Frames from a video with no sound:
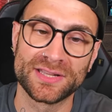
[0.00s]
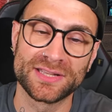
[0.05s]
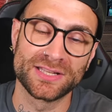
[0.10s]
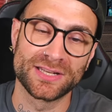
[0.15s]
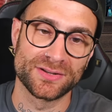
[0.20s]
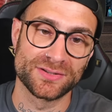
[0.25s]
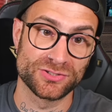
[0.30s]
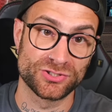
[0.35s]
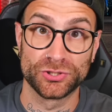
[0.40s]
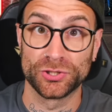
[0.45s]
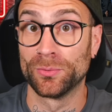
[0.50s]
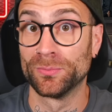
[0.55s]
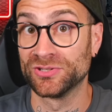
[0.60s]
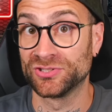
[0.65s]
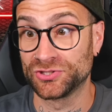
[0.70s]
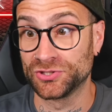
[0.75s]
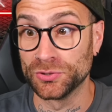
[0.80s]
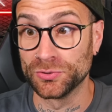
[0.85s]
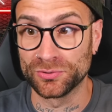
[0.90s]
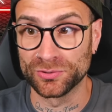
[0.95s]
And Thomas
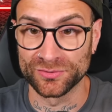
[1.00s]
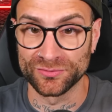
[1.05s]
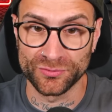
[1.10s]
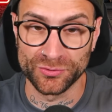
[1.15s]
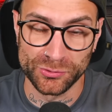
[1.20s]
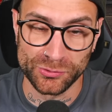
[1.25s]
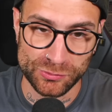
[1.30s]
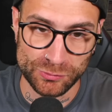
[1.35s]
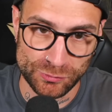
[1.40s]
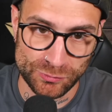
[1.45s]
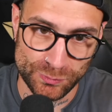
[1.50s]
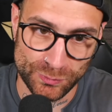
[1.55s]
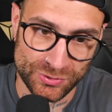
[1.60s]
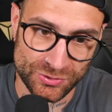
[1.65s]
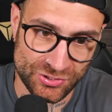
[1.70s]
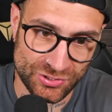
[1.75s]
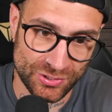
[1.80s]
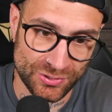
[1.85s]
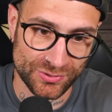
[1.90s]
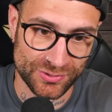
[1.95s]
Tuchel, of course, was
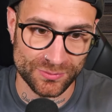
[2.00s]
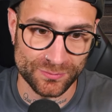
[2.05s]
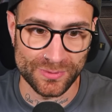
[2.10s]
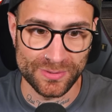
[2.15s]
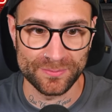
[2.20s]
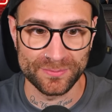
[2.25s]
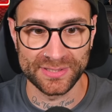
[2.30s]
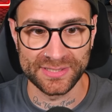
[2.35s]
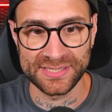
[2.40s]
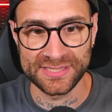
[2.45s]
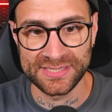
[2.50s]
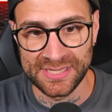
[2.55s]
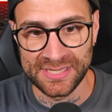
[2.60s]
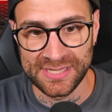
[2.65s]
watching on at Wembley.